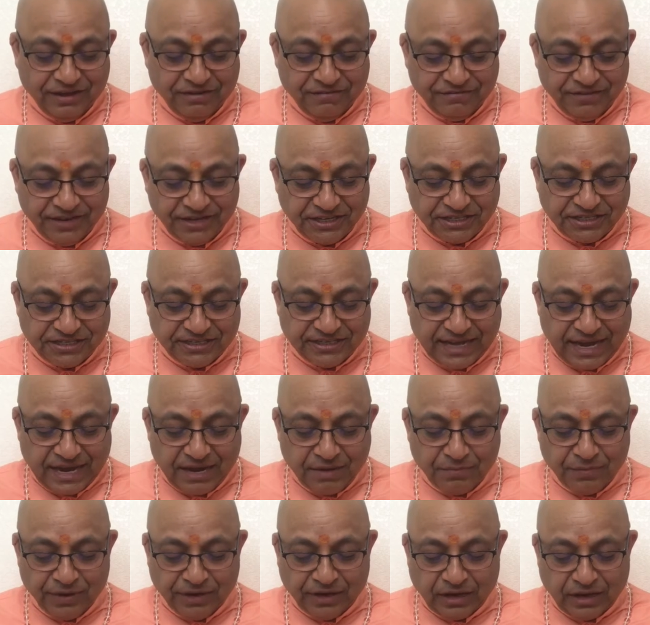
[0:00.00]
which
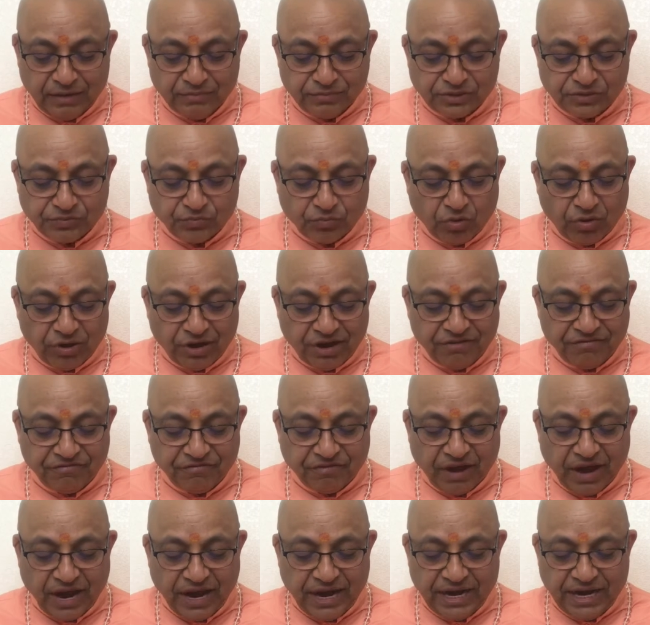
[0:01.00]
then becomes
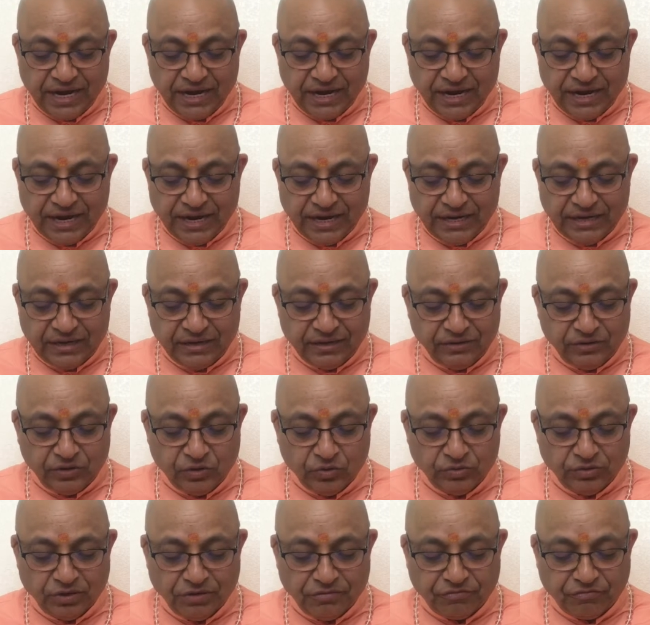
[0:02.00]
modified
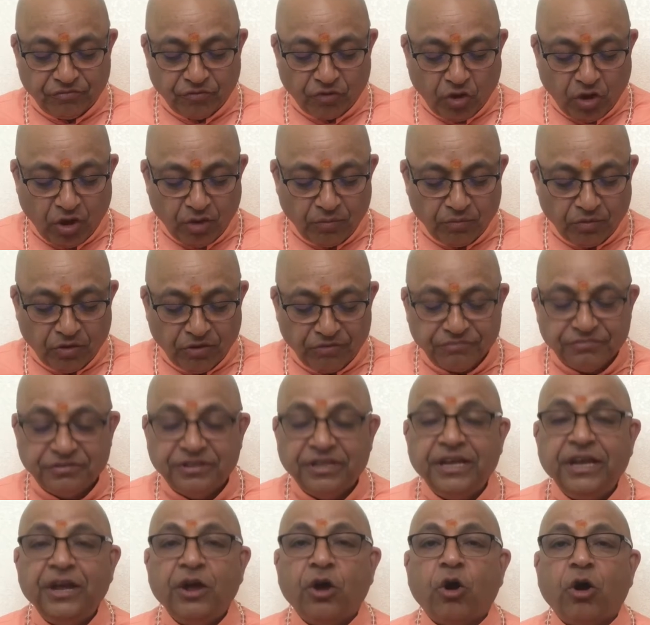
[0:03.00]
into the form of
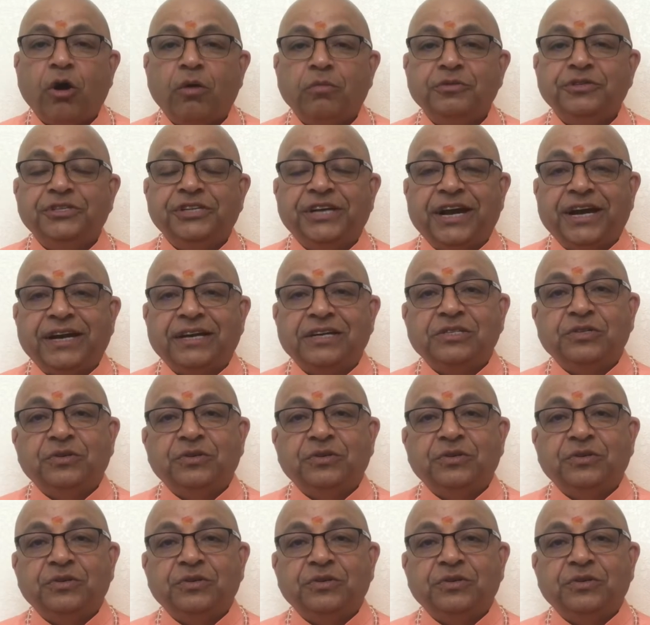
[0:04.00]
the object.